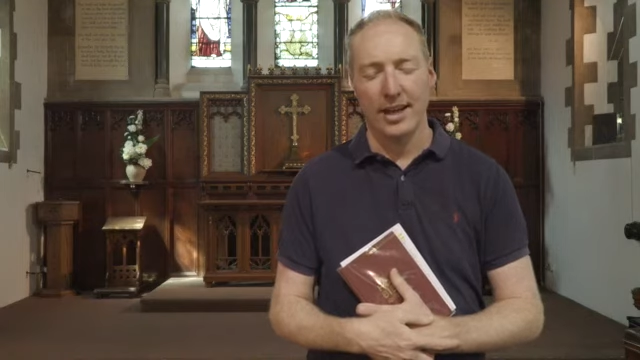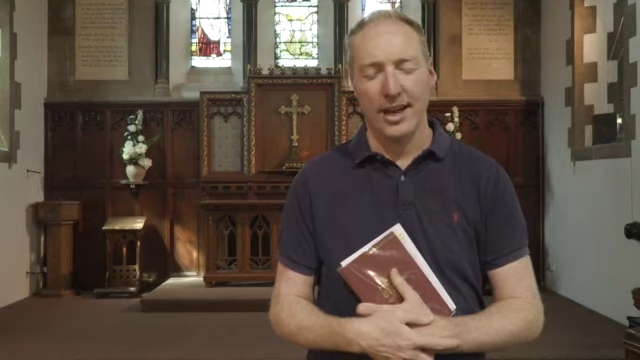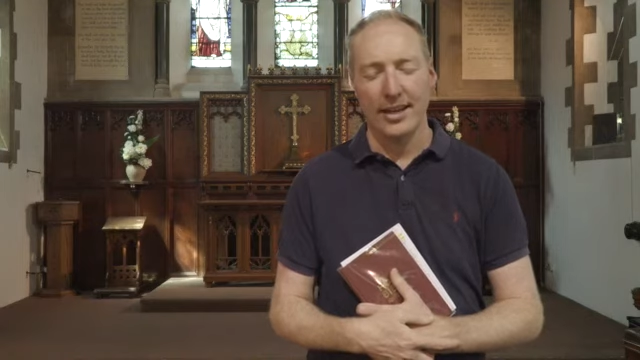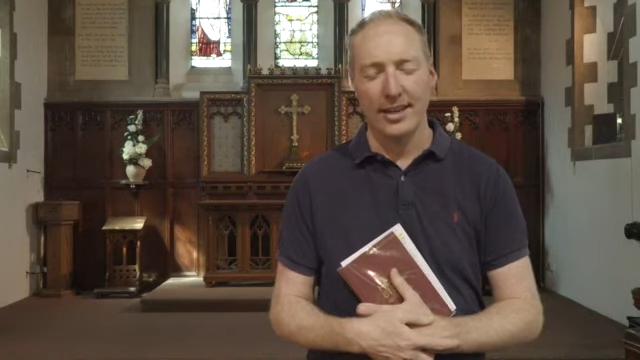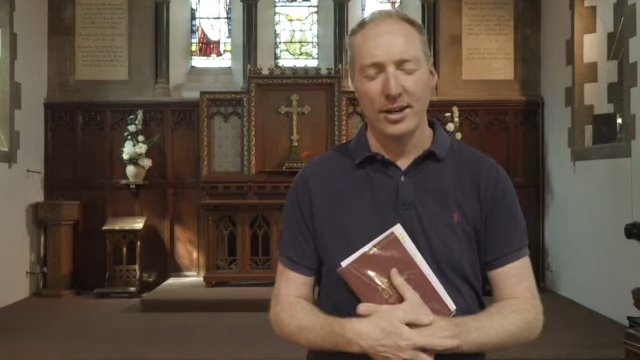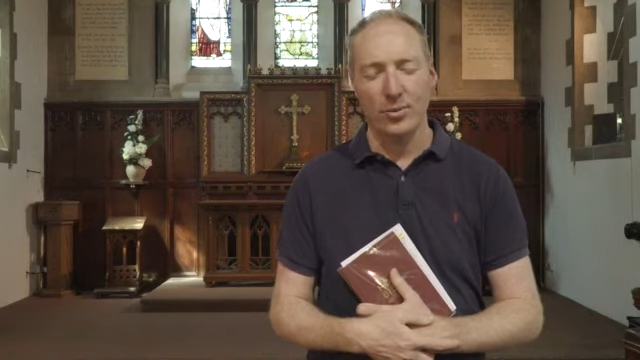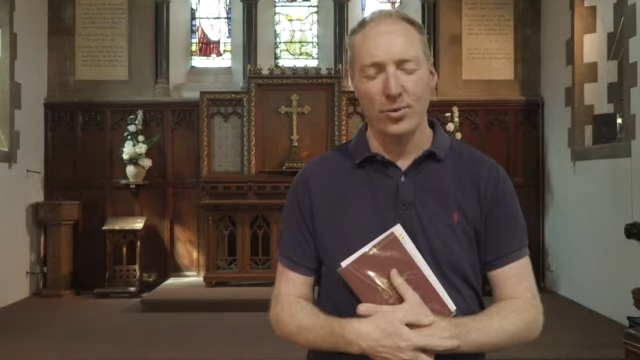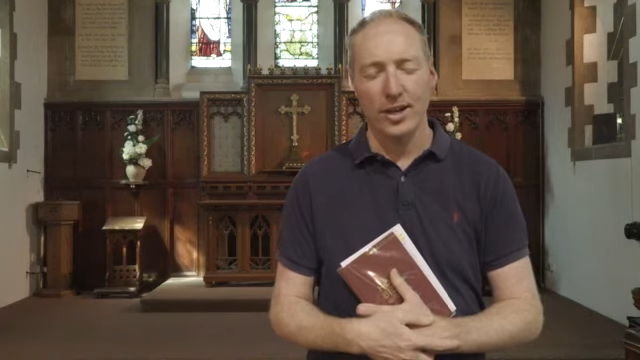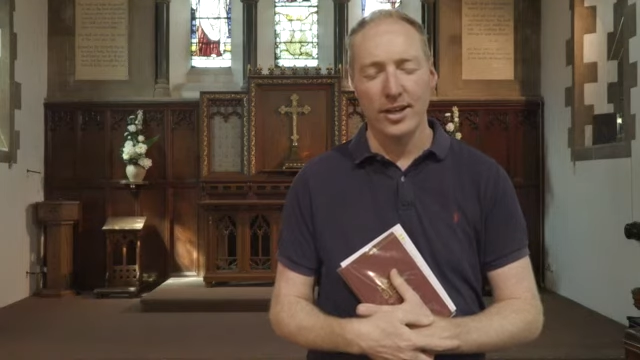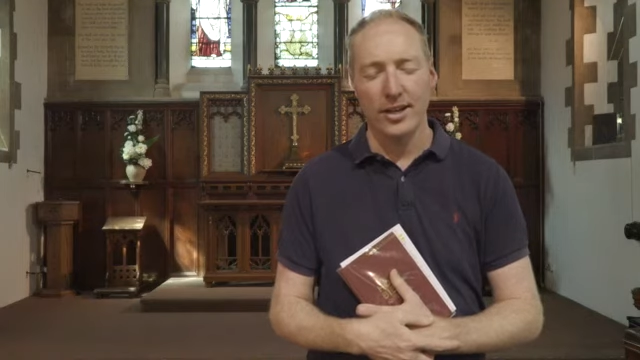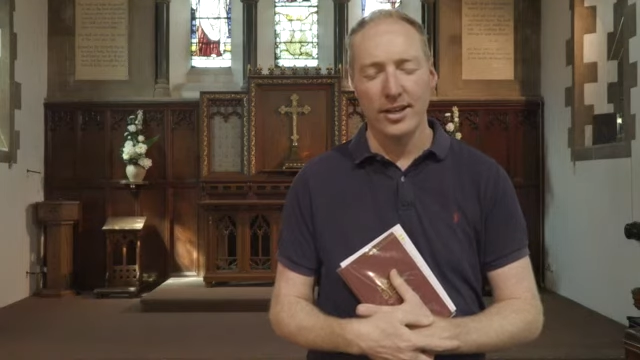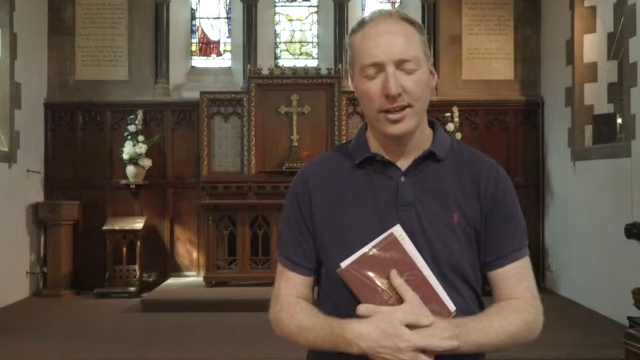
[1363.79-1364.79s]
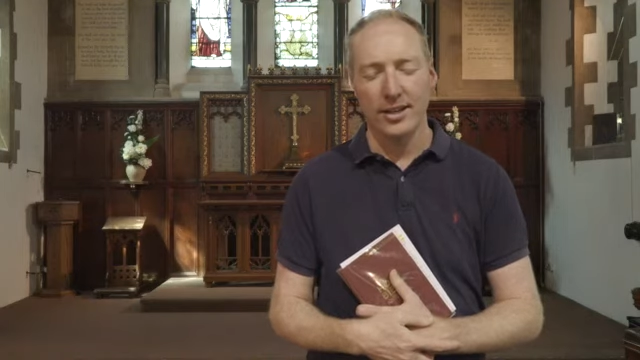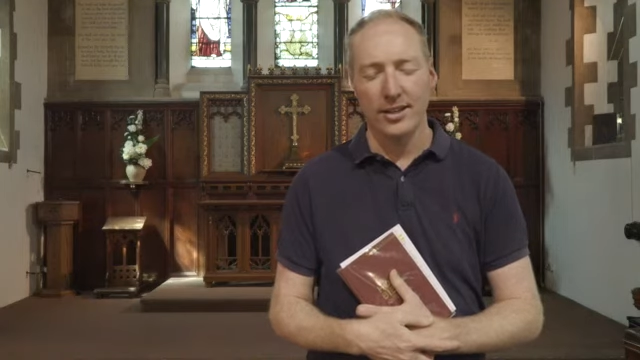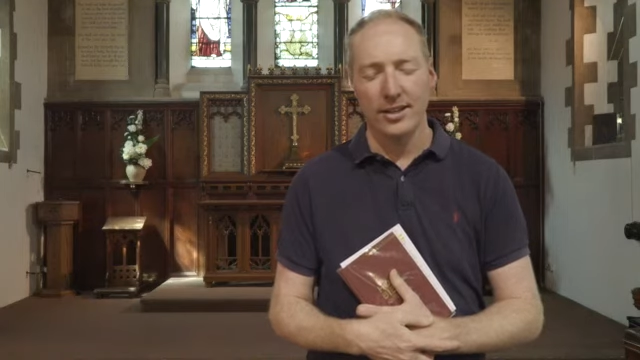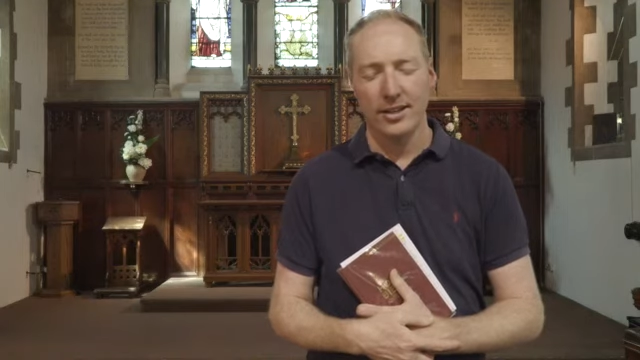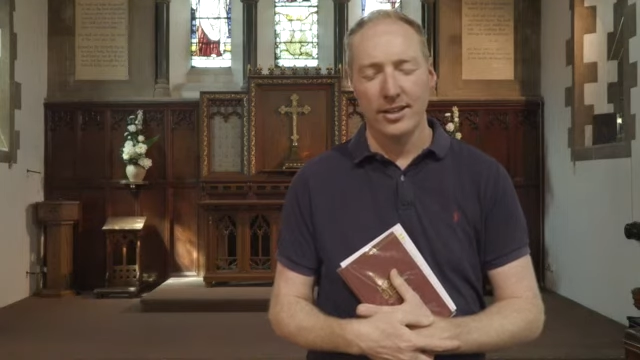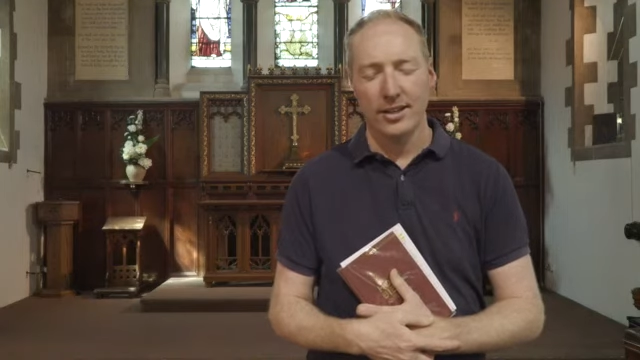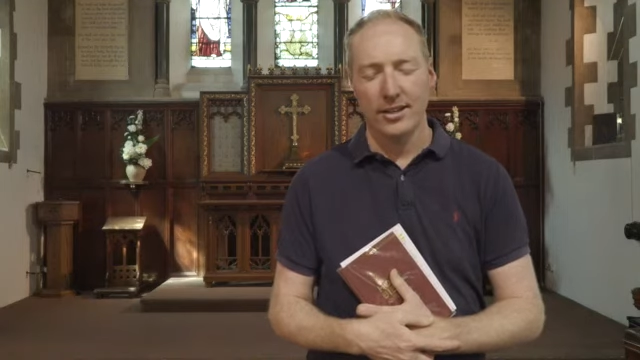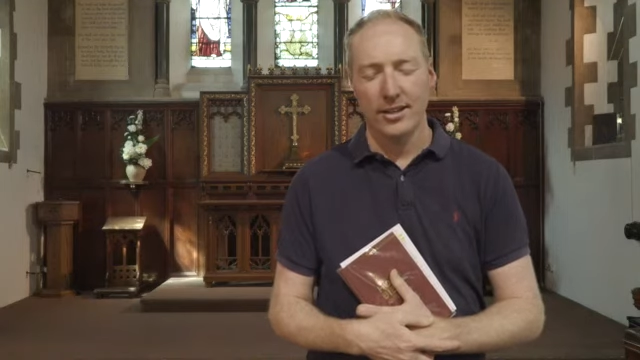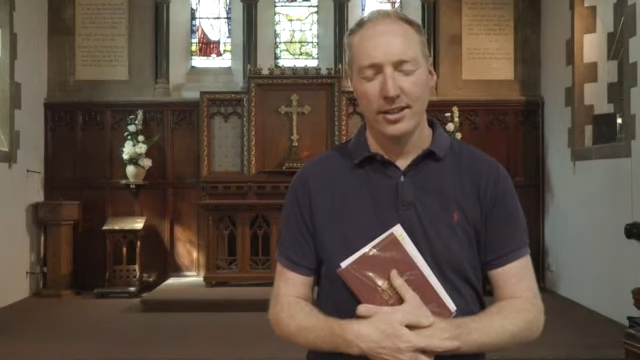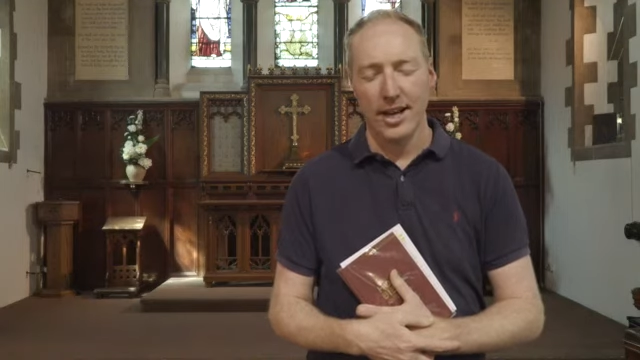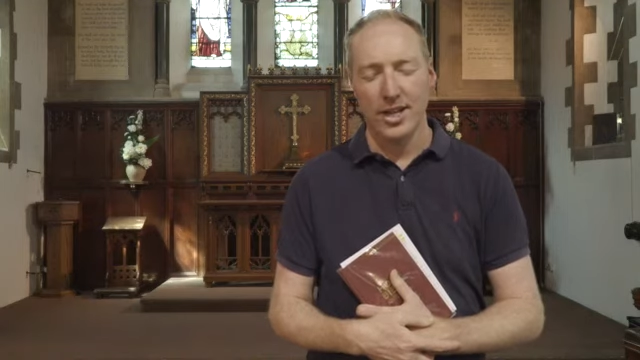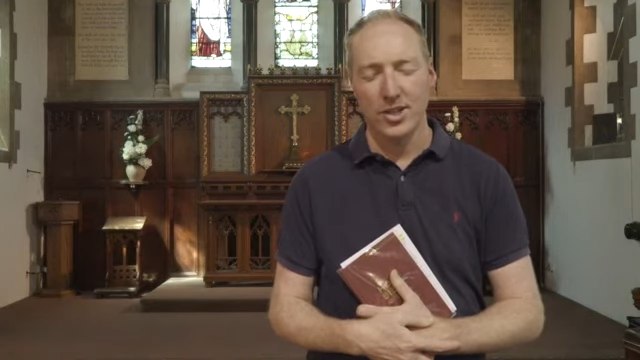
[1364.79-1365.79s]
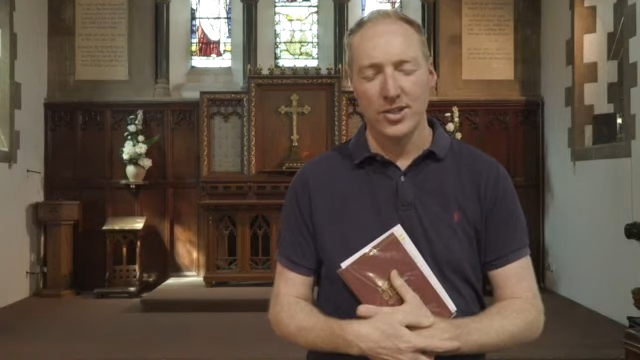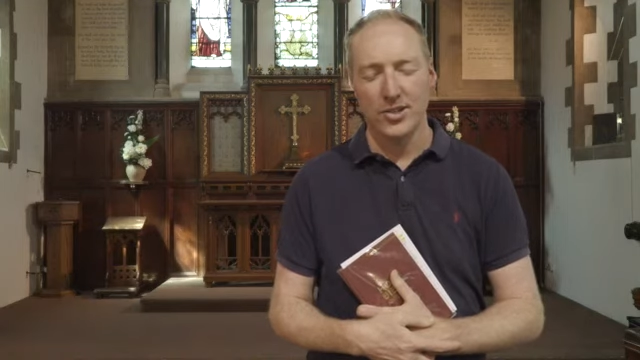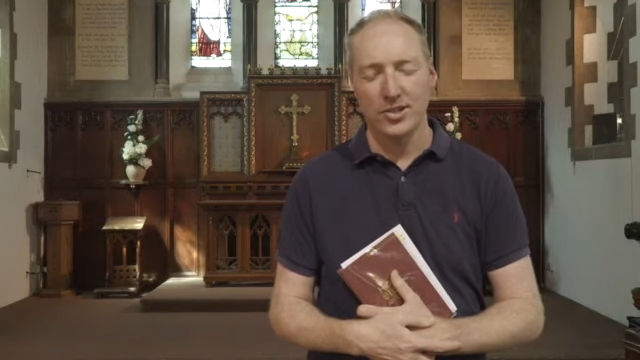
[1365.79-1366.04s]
and that we, the nations,